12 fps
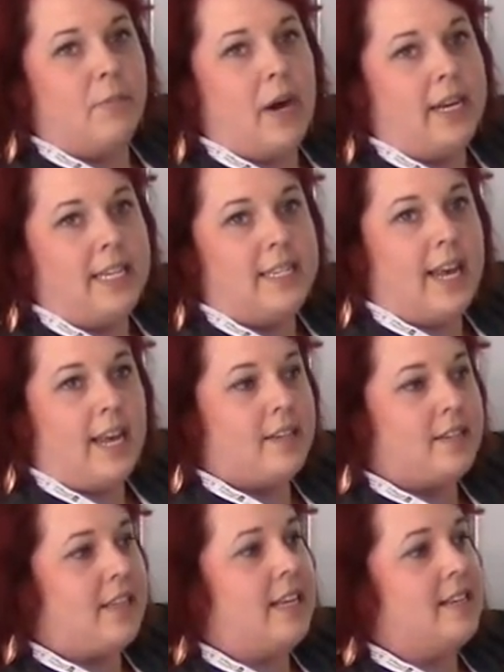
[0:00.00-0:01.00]
of body
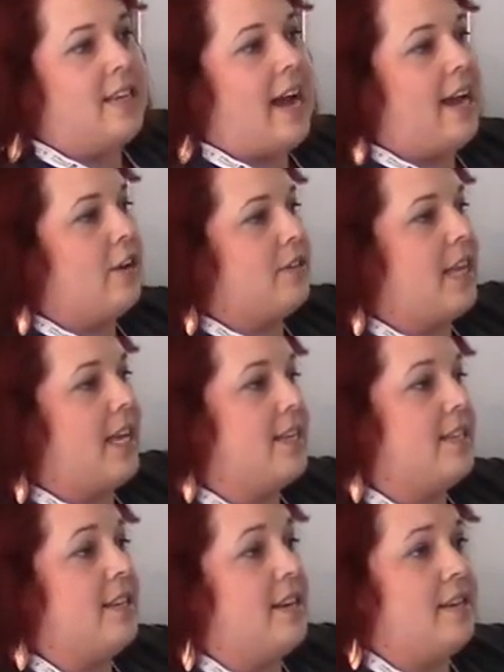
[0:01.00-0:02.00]
text. The entire
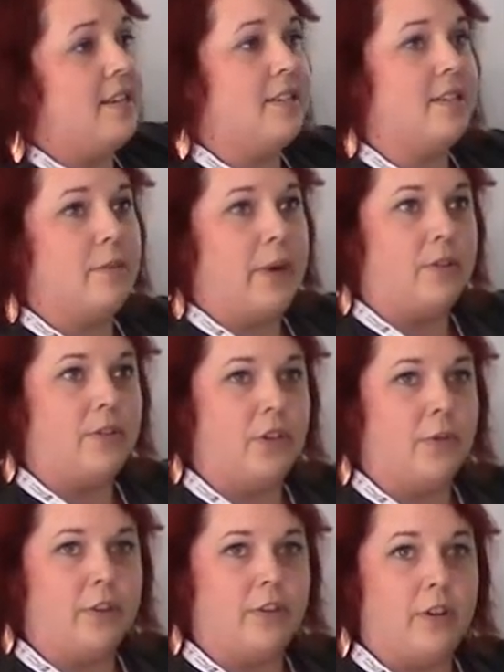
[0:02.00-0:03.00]
second sentence is about
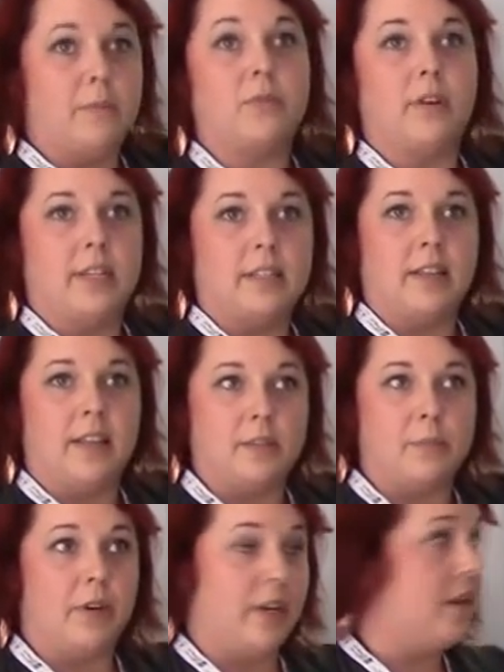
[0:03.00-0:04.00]
stewardship, so I'd say
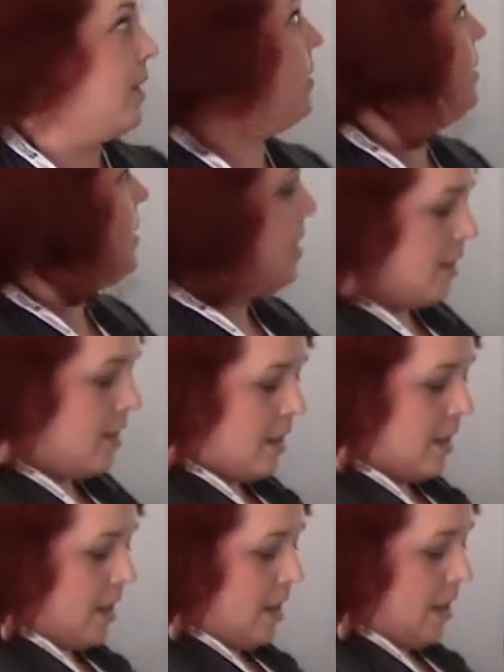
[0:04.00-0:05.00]
that's pretty good.
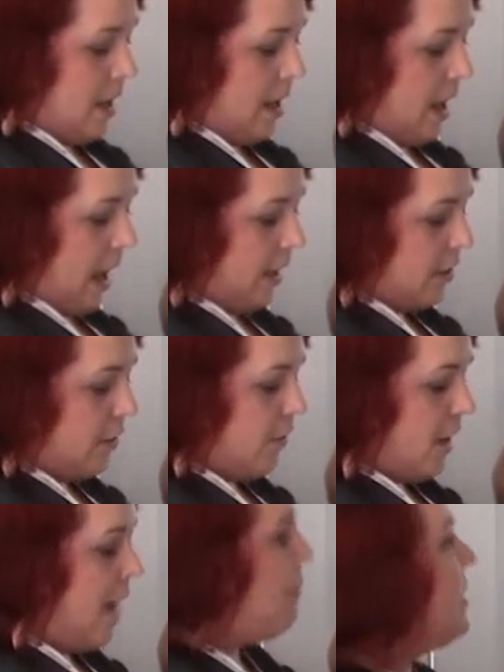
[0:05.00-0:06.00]
I look
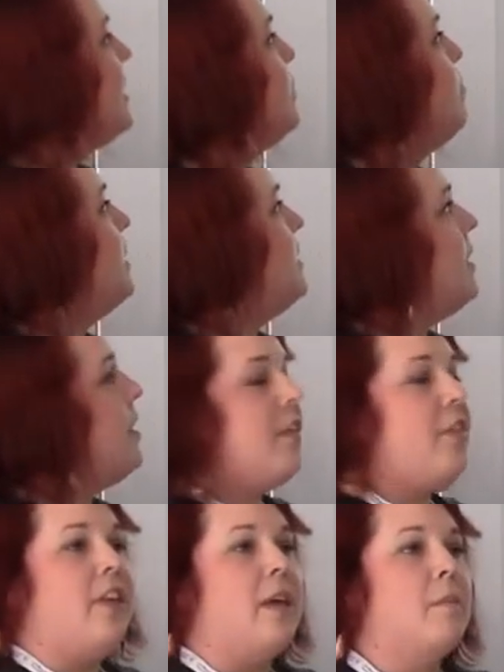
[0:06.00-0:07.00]
for how explicit
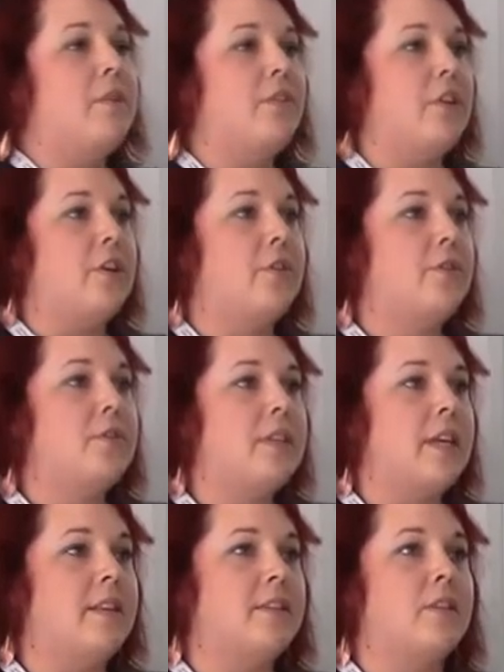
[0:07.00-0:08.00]
a theme is used,
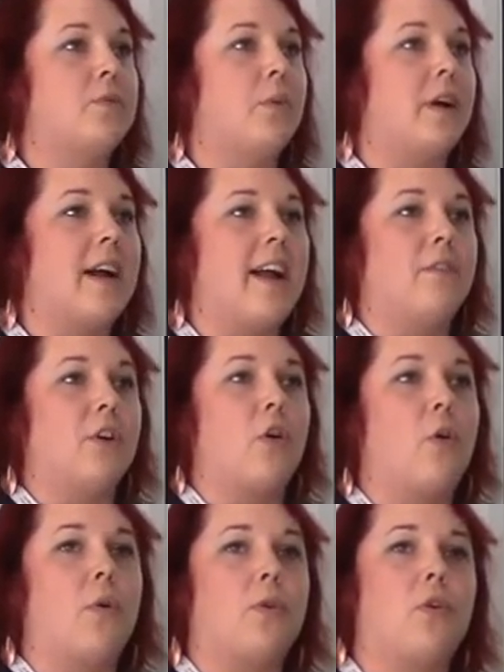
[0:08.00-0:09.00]
and this is where kind of a
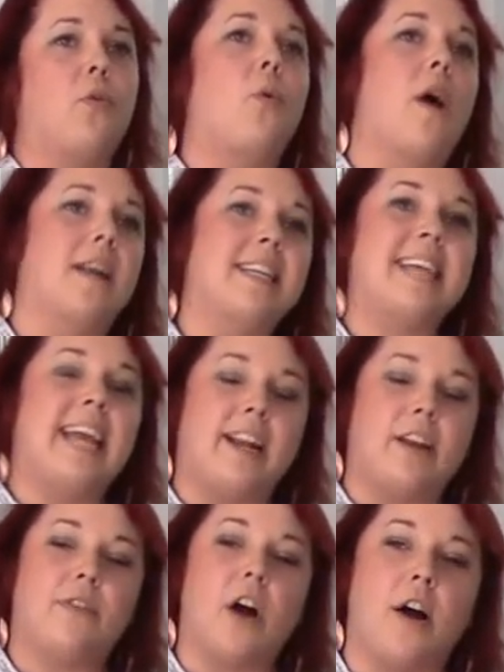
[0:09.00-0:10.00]

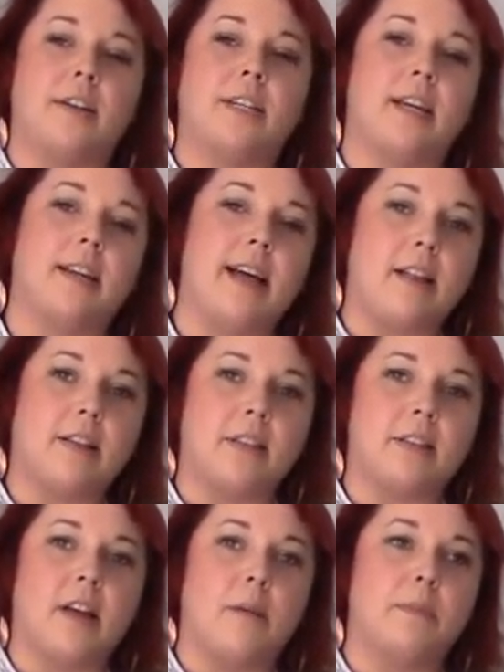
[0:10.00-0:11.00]
quantitative content
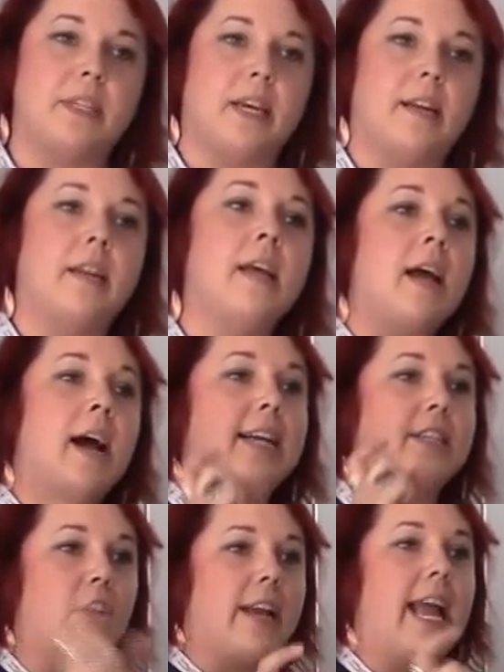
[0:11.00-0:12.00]
analysis comes in. I
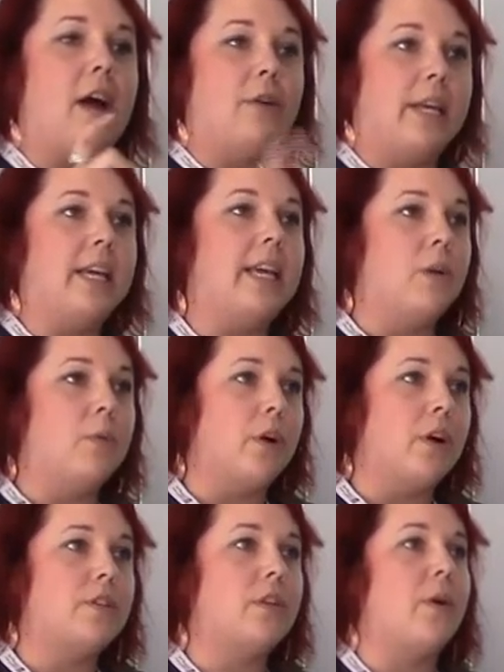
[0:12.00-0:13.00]
start counting
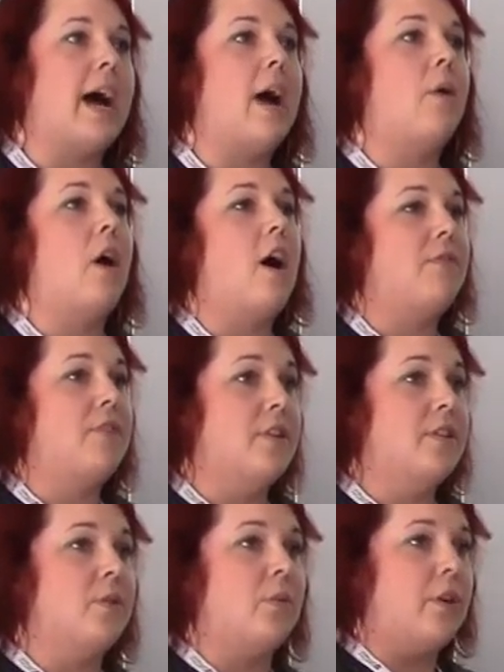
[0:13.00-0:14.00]
keywords, so how often
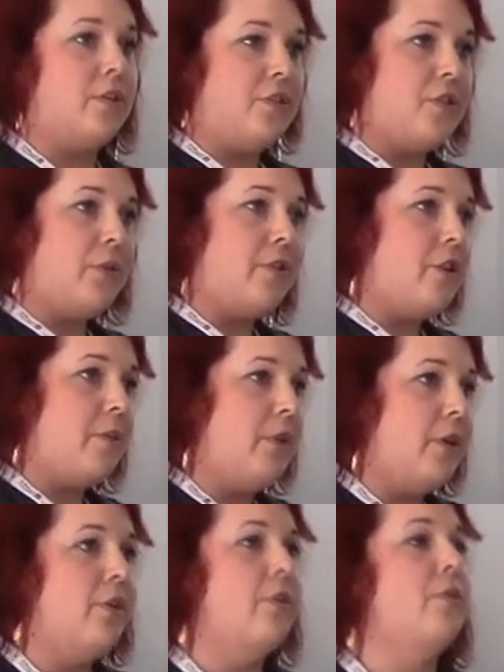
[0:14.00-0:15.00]
is the word stewardship
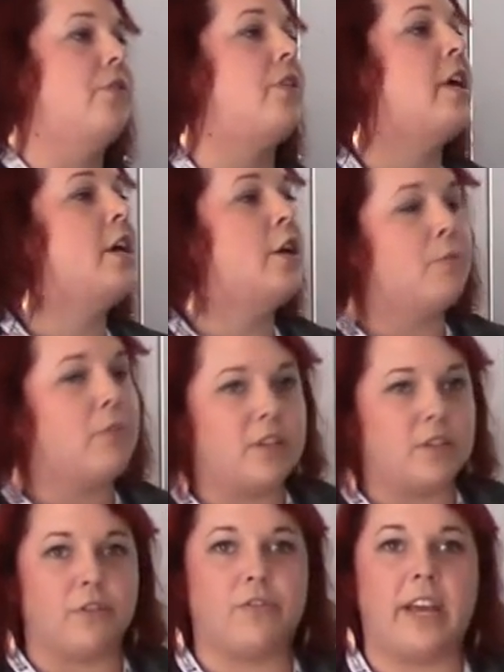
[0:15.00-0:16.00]
used,
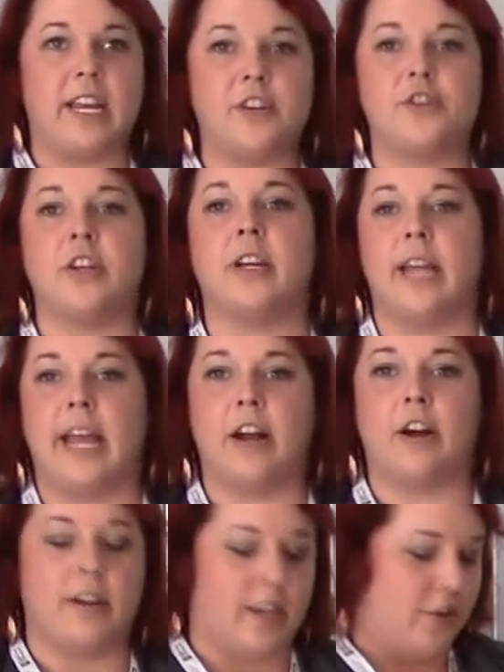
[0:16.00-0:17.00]
preservation,
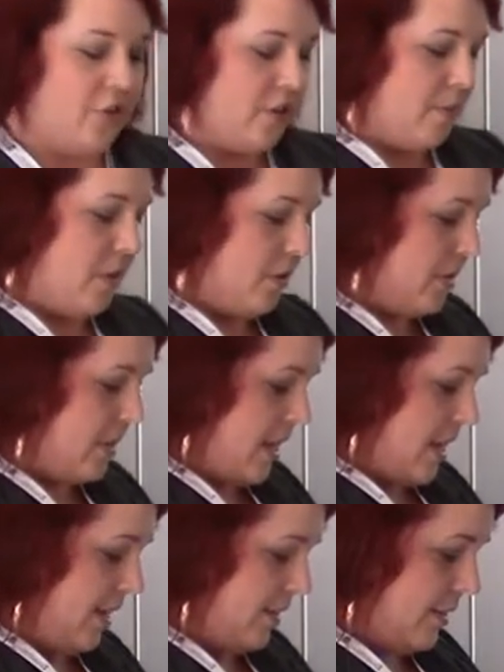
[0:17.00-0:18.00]
heritage, some of those
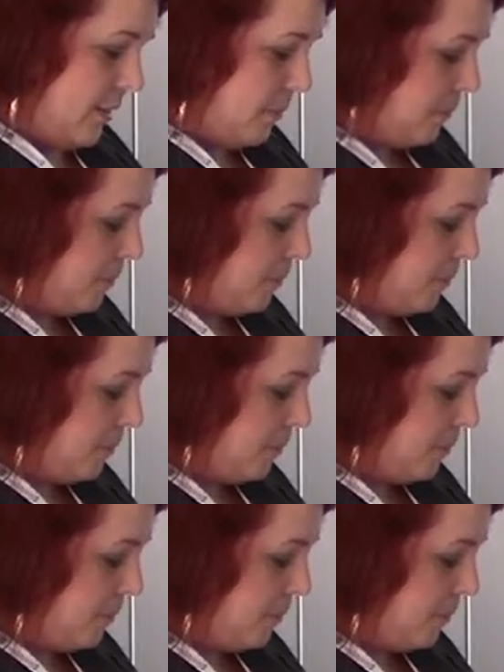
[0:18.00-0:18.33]
things.